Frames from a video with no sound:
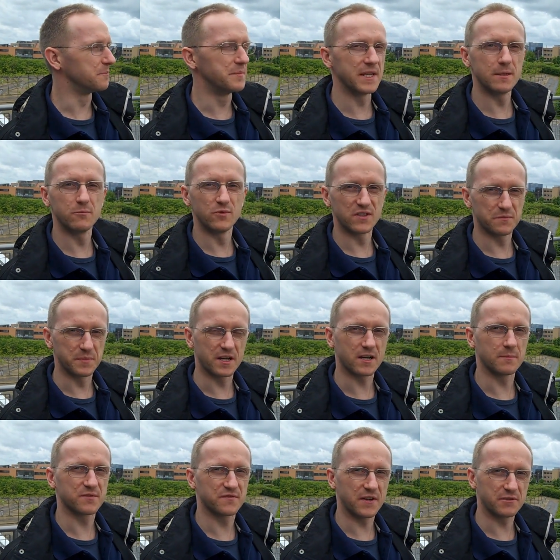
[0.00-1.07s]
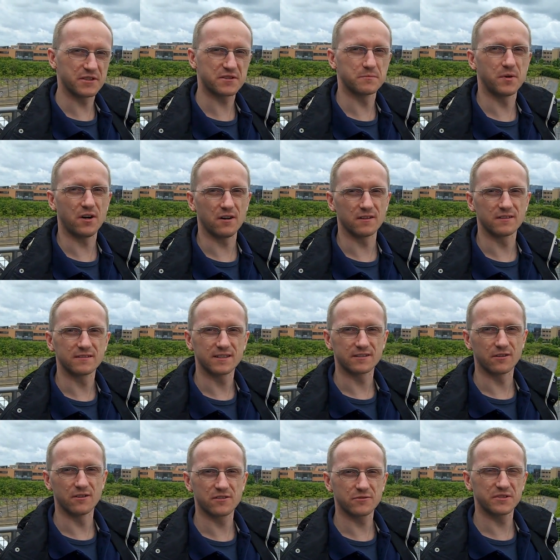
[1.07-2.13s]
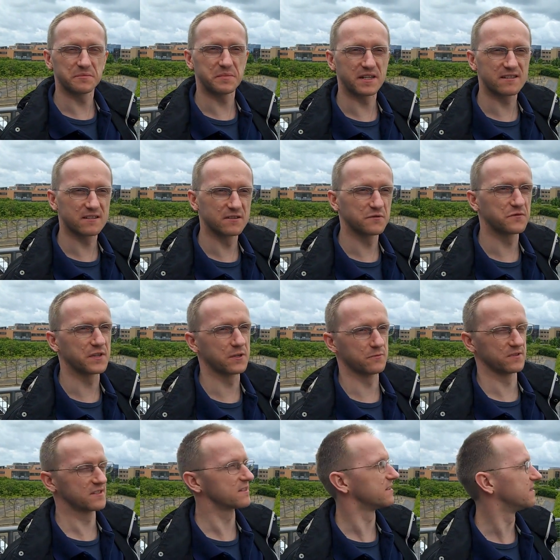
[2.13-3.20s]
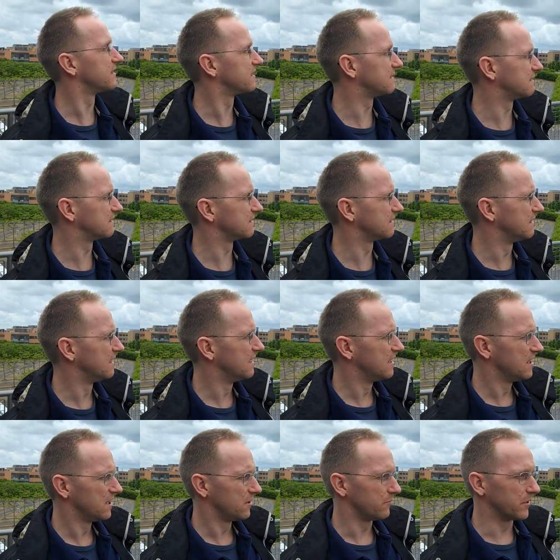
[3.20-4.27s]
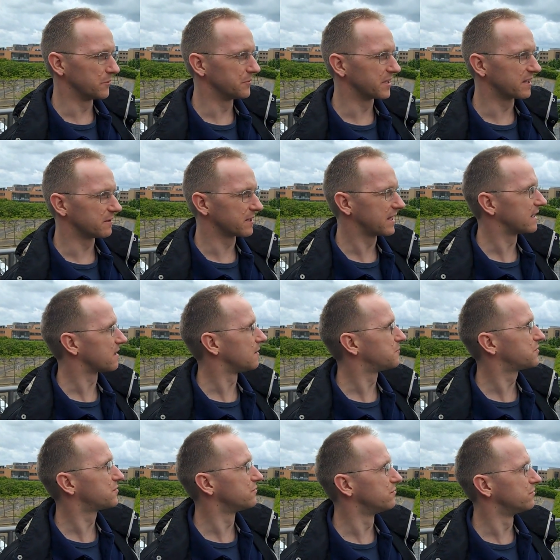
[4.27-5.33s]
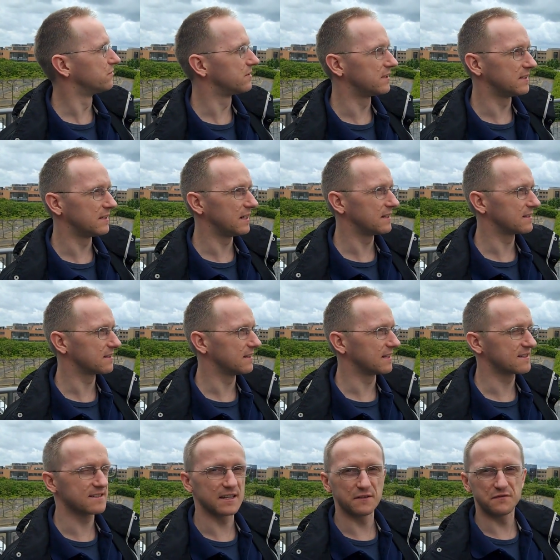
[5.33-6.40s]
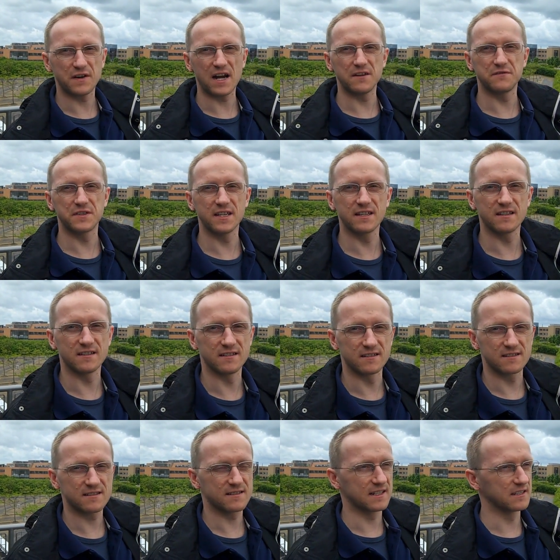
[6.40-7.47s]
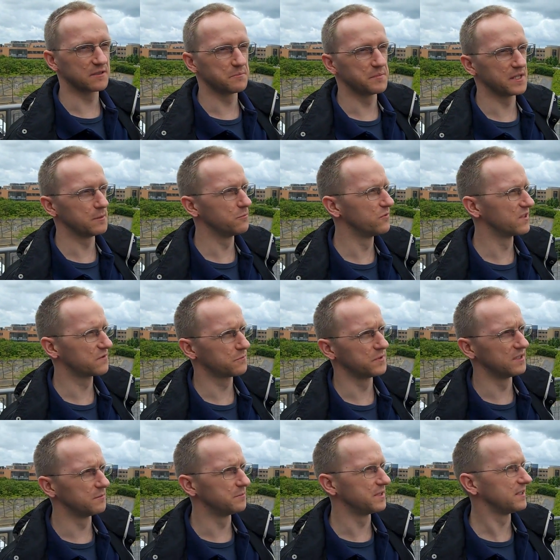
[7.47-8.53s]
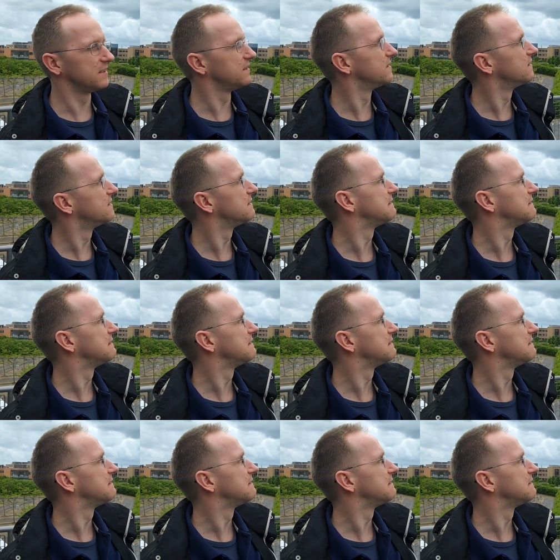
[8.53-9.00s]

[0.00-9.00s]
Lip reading: beam width becomes very small. That also depends on the frequency. And when we get up to, let's say, 5 gigahertz, then the beam width will be,